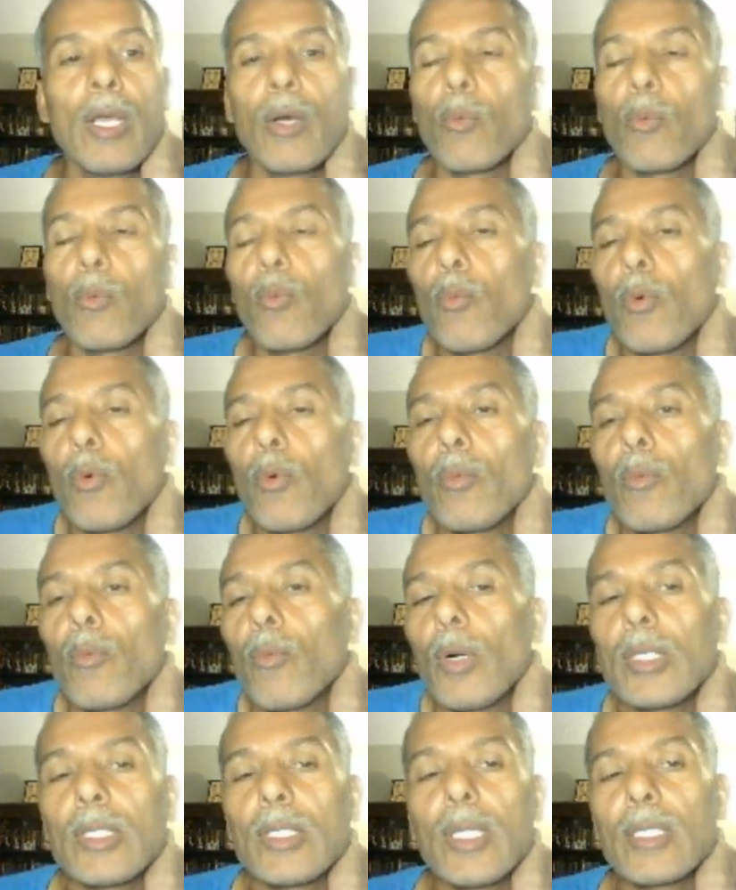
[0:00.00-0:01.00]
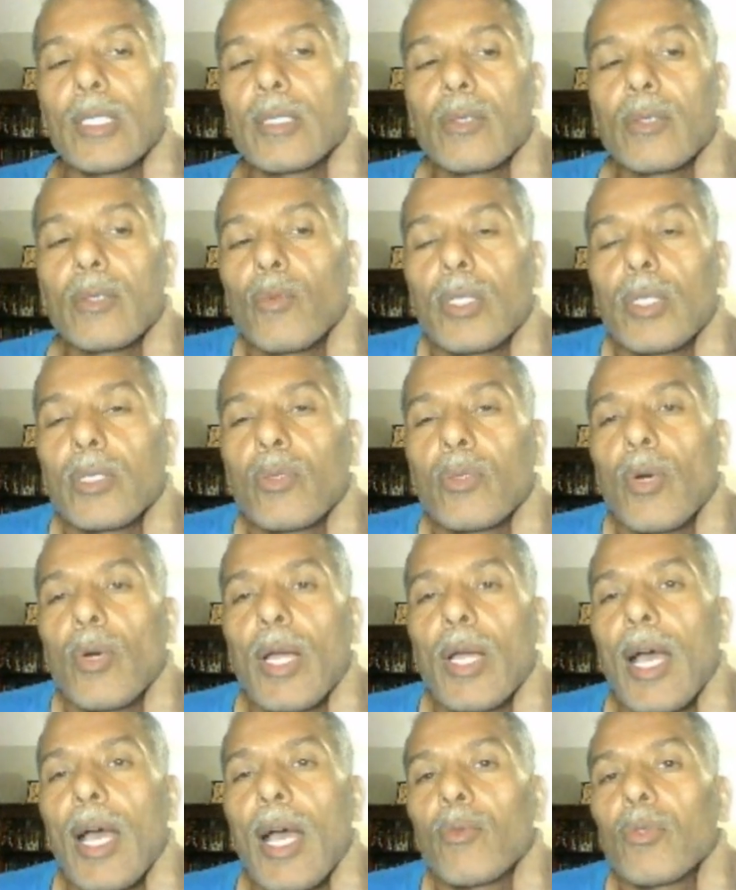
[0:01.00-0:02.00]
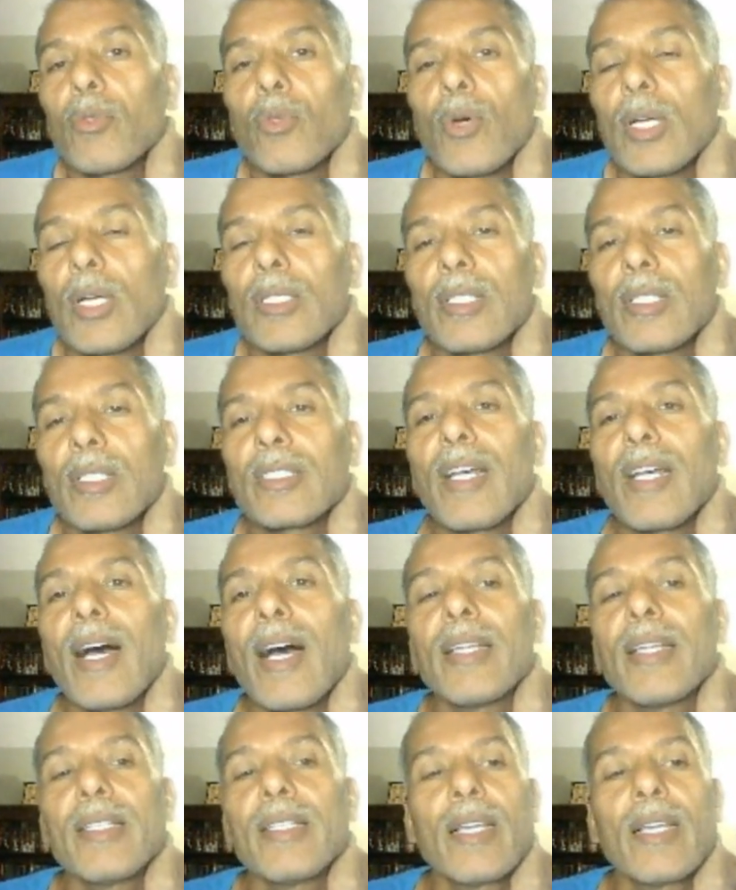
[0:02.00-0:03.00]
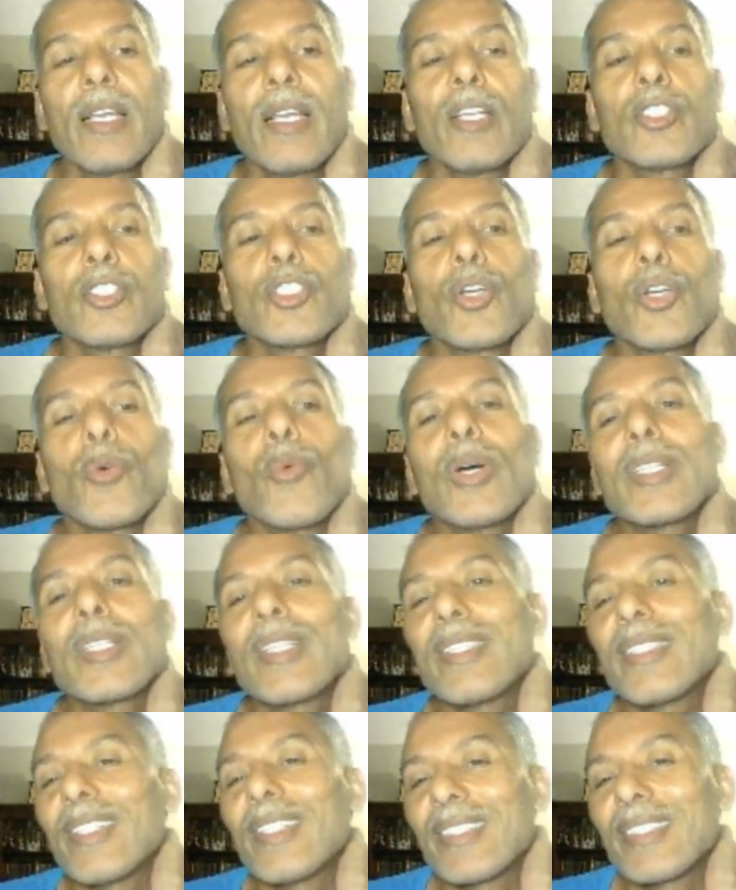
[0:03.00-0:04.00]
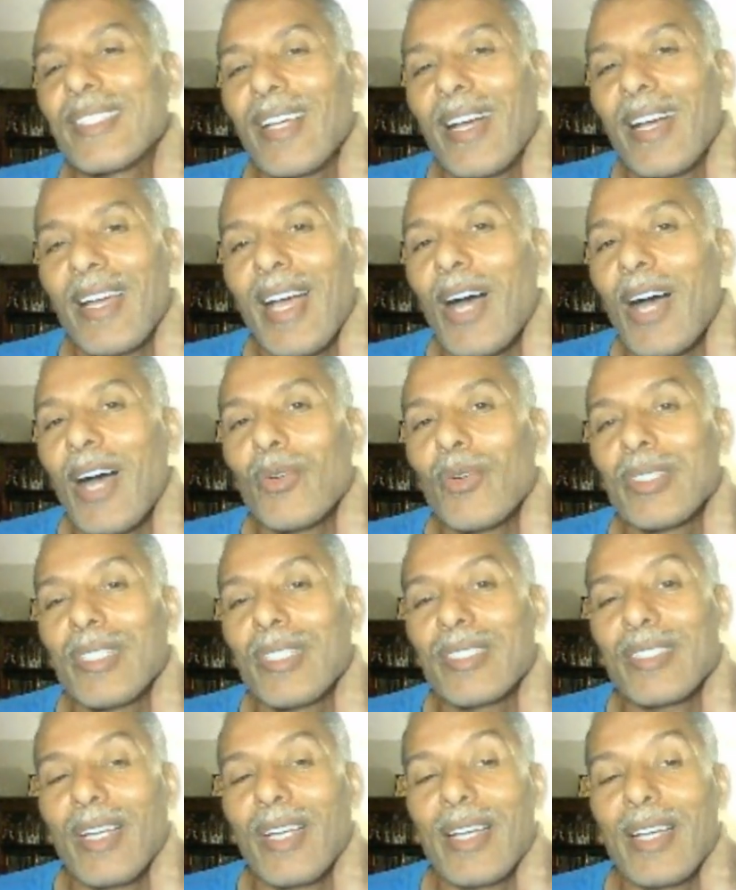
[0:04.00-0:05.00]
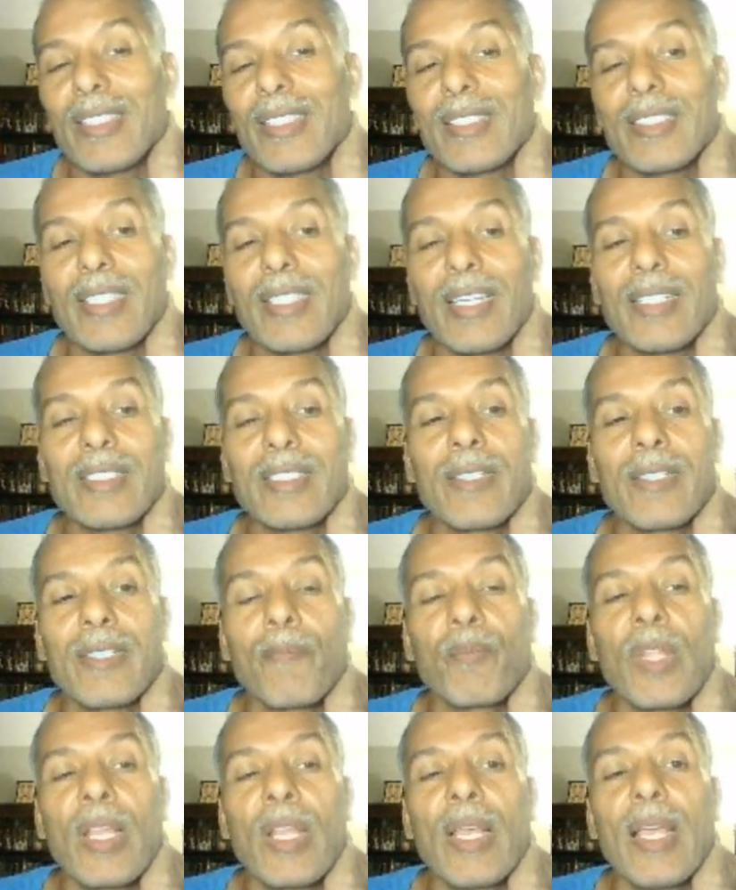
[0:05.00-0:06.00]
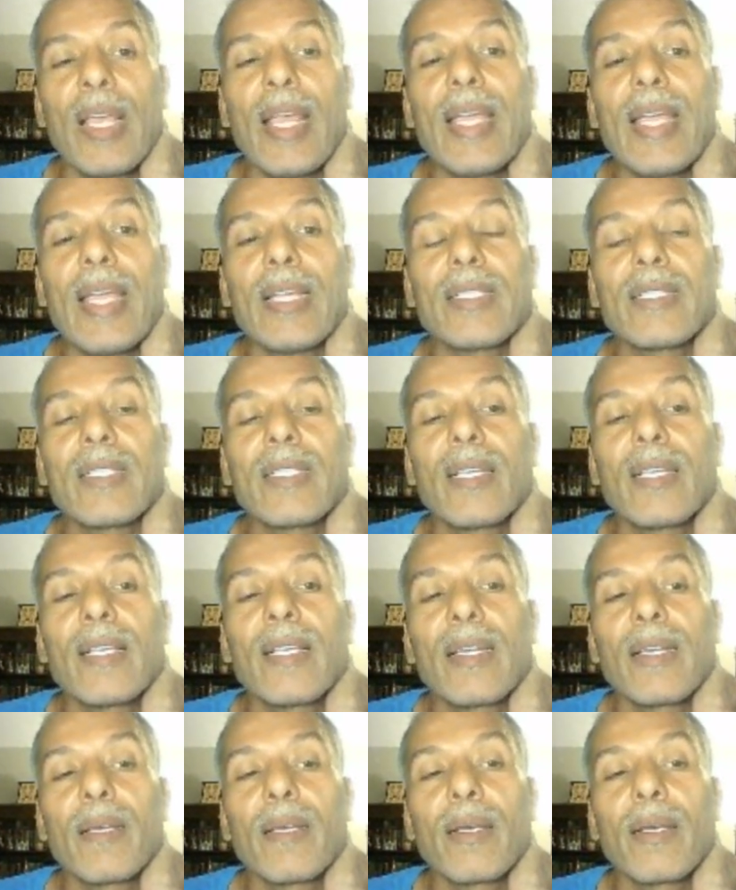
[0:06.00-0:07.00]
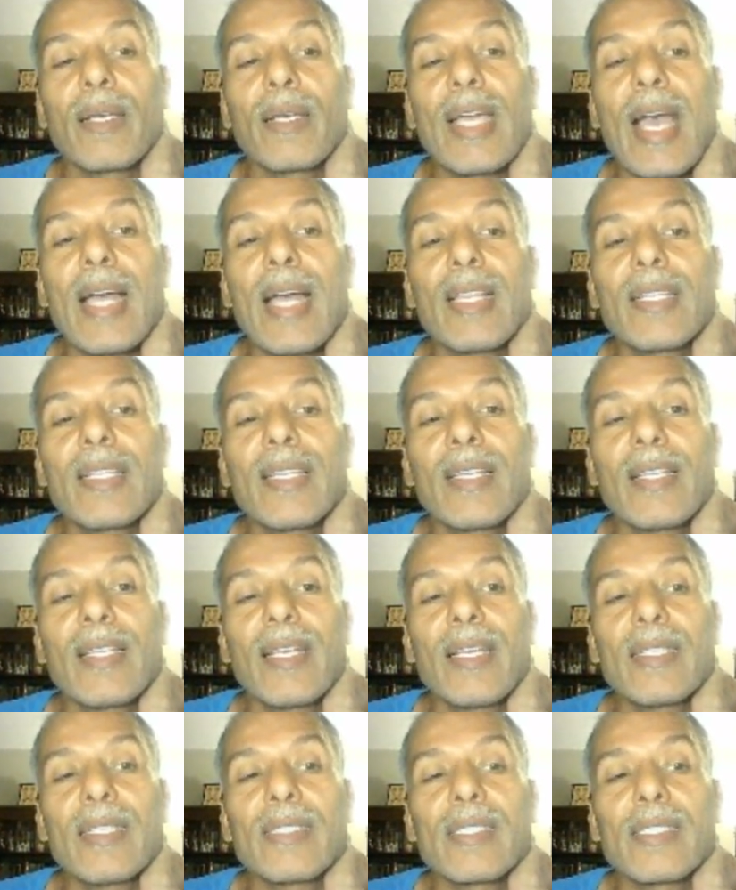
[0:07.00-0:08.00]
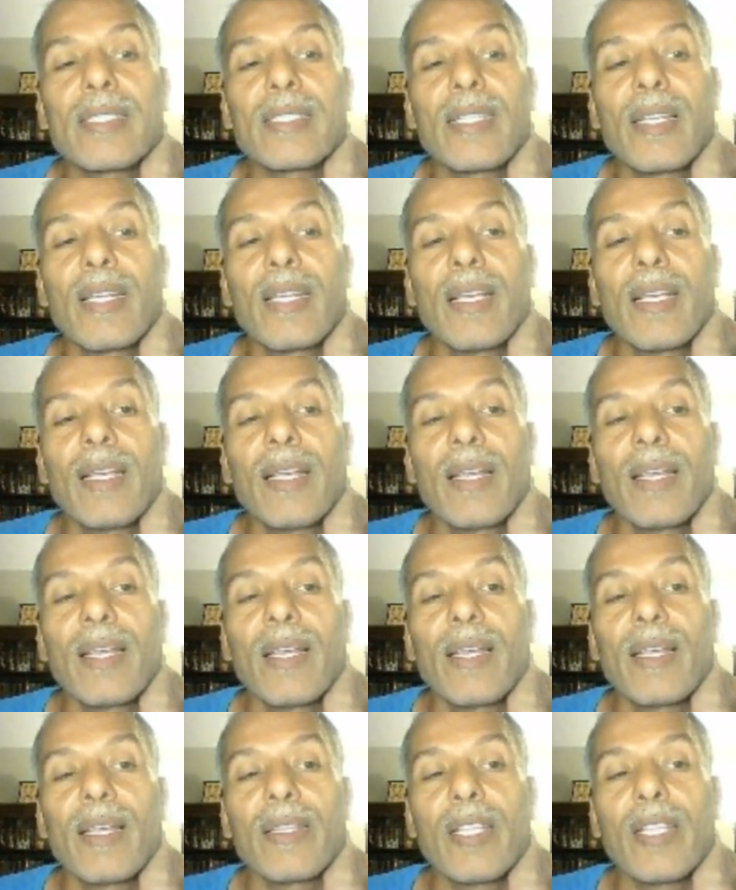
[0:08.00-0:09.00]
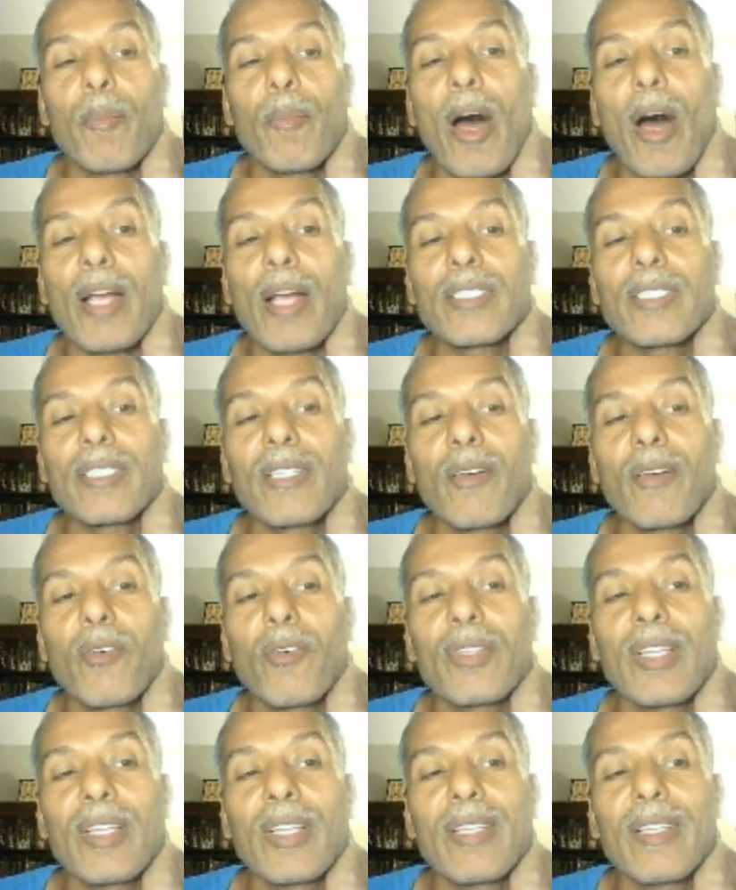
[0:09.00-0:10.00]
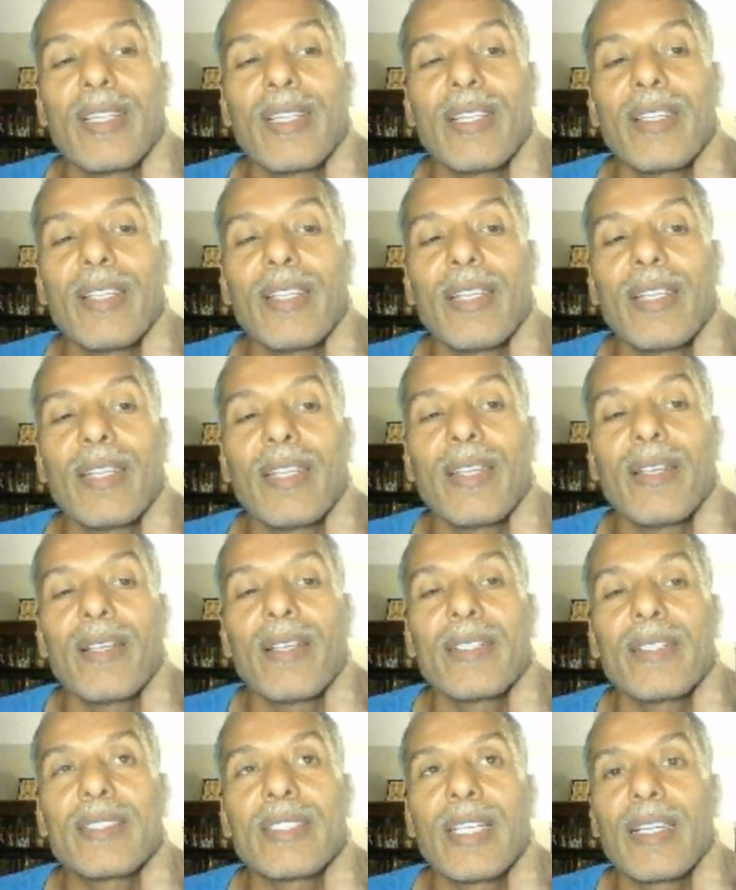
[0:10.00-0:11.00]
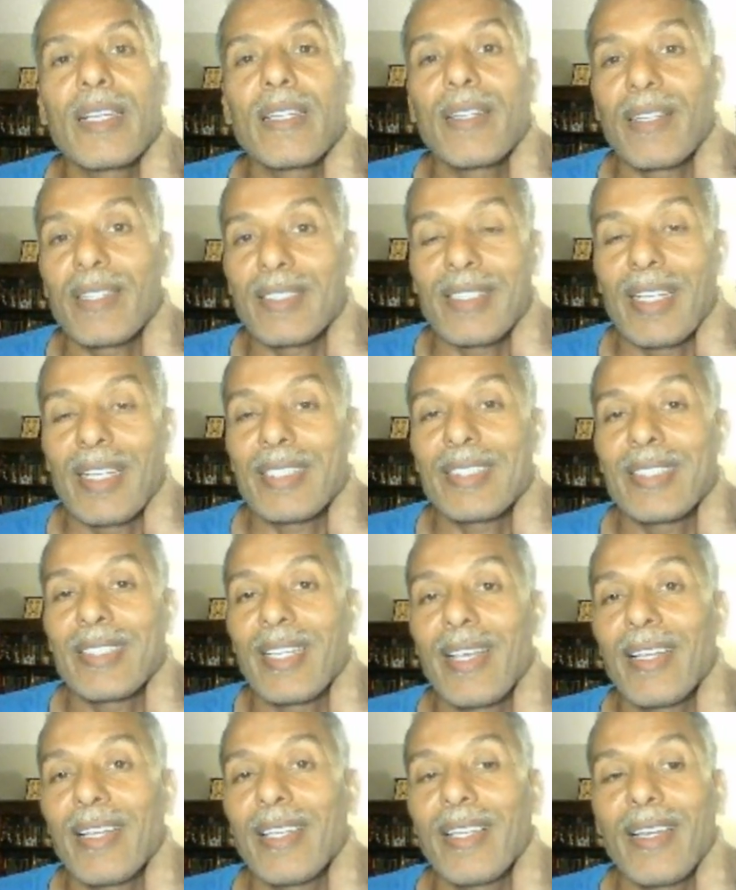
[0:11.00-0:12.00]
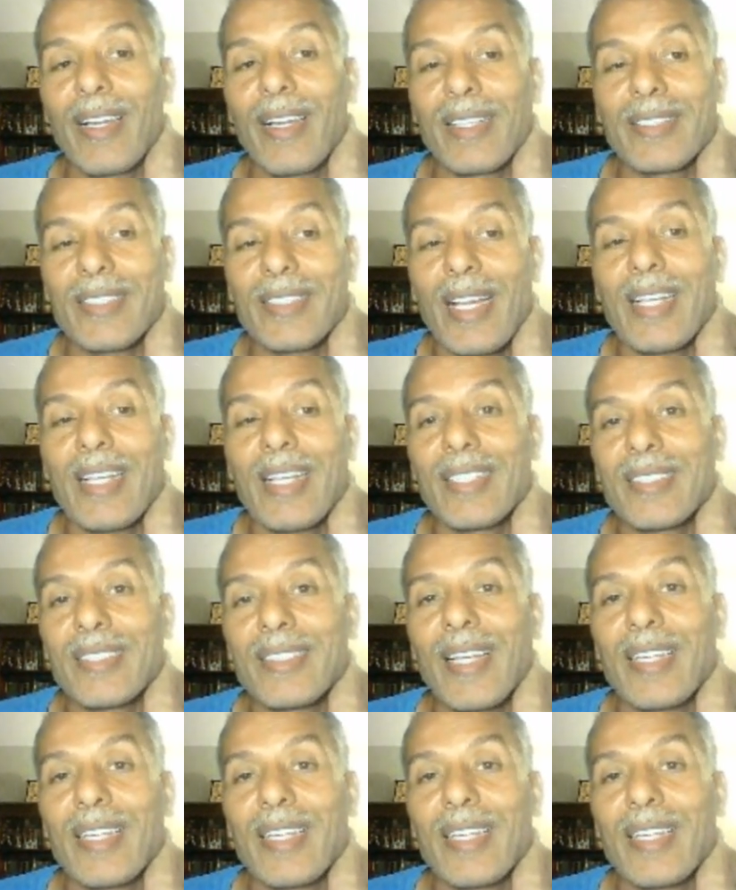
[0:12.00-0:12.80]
How do I decide? So how it decides is it calculates the positive or the signals that say excite,